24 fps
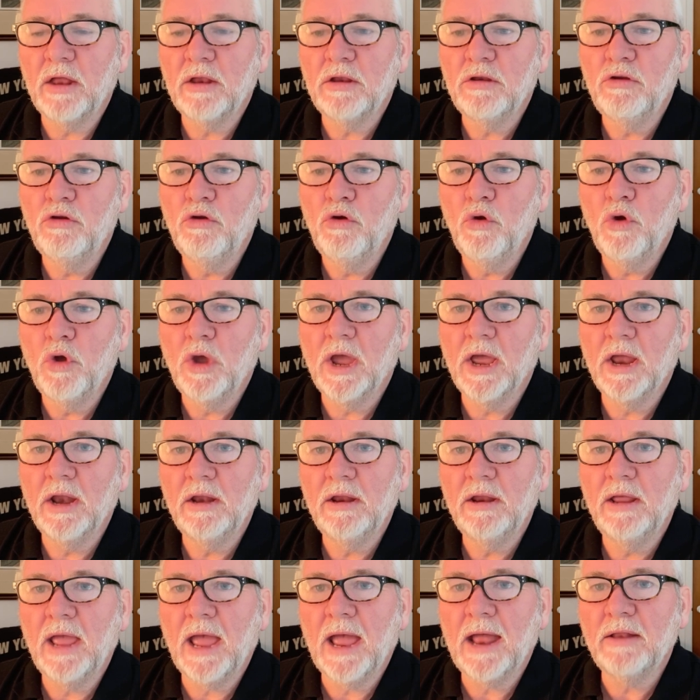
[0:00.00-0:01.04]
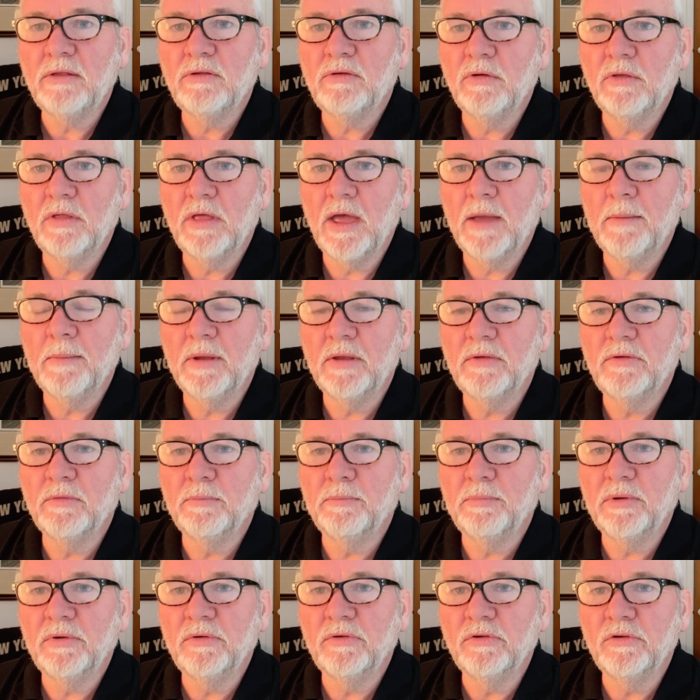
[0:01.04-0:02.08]
you can get to them as a
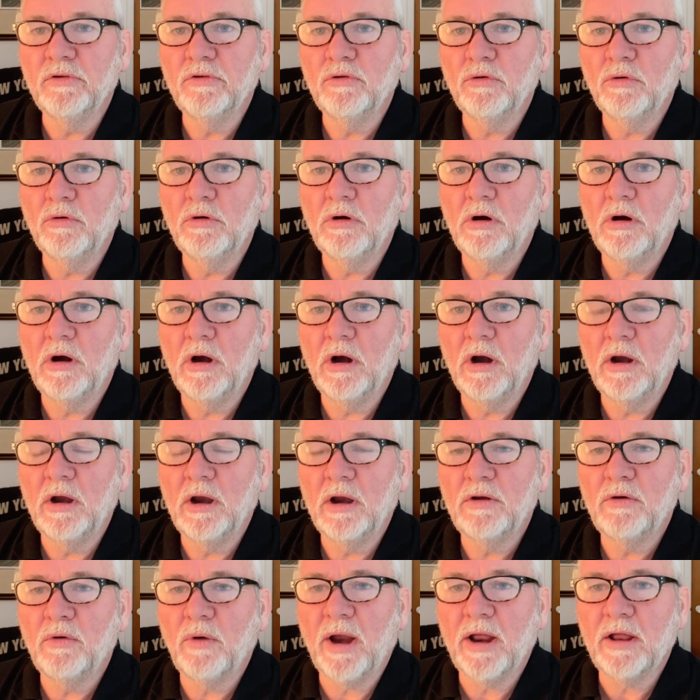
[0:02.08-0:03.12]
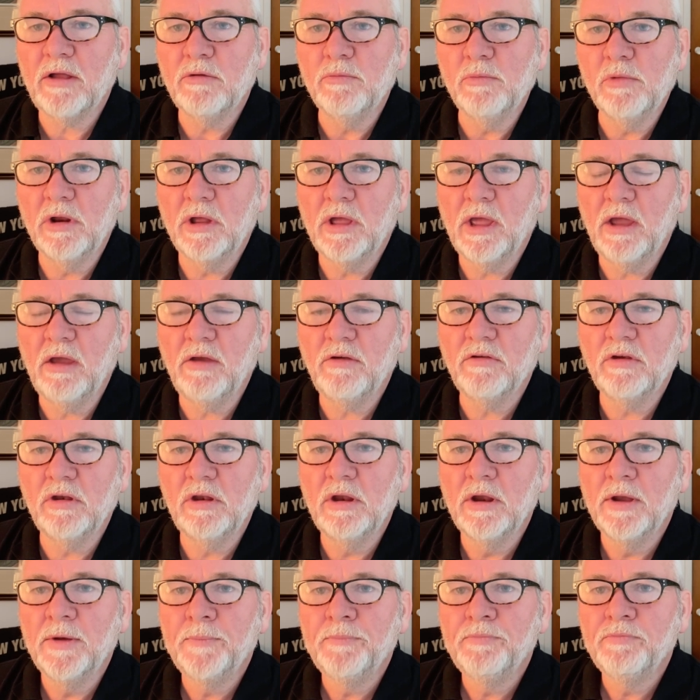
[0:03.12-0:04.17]
business owner in a direct
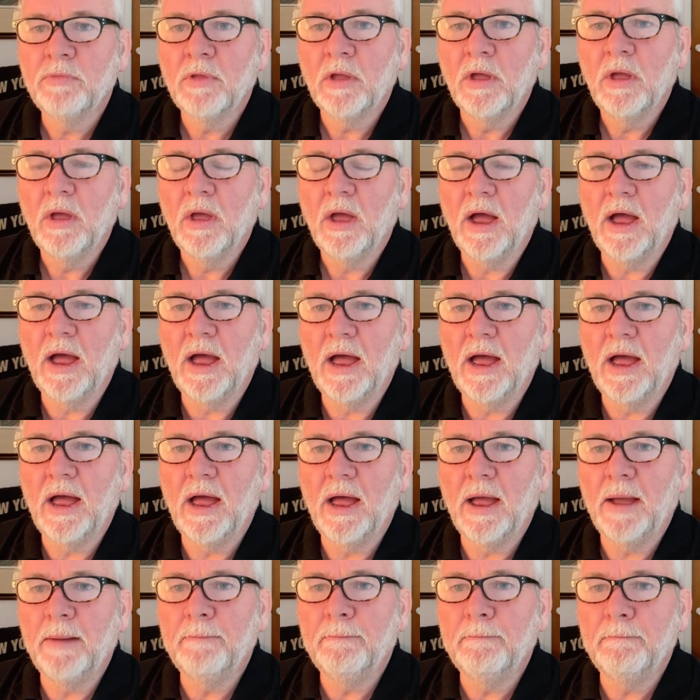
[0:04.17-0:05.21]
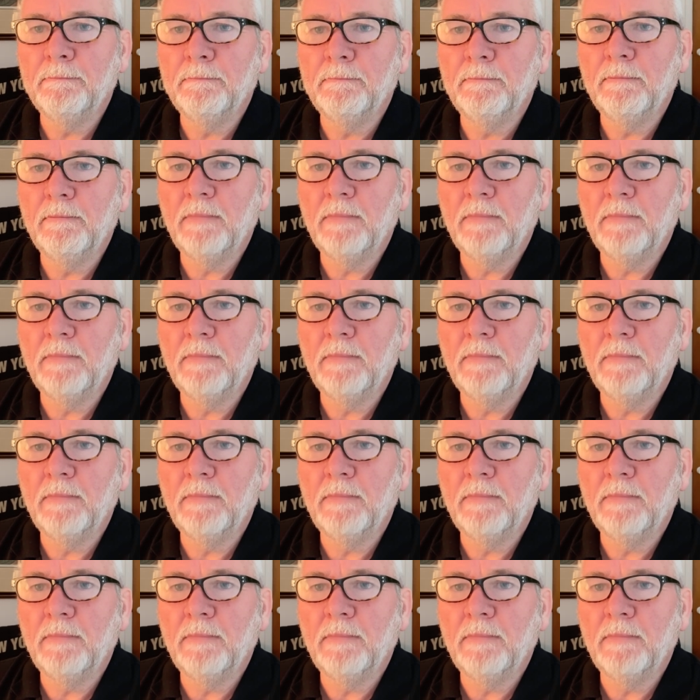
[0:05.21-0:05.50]
communication, and